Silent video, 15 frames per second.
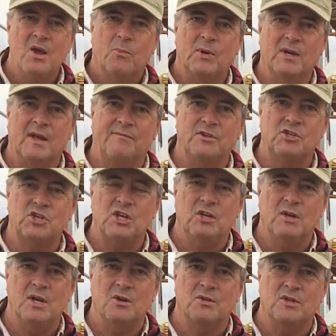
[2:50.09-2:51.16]
We'd love to see you
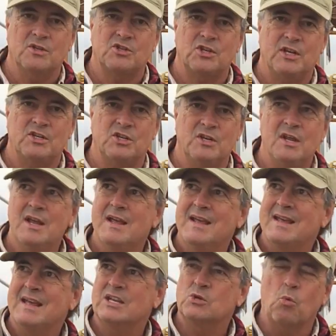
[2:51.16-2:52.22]
here this season.
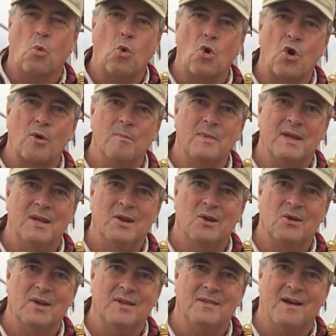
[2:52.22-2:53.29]
It's warm
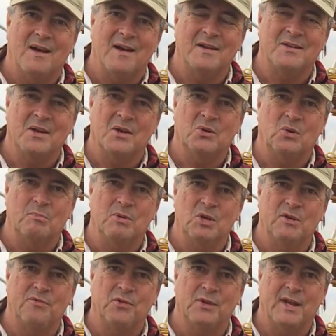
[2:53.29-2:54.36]
here in the high tunnel, a
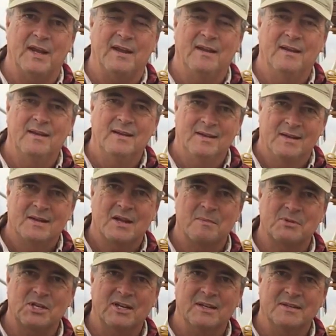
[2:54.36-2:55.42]
beautiful day. Come
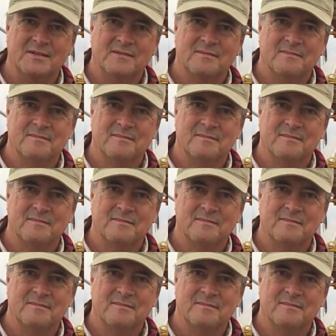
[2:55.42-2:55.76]
see us.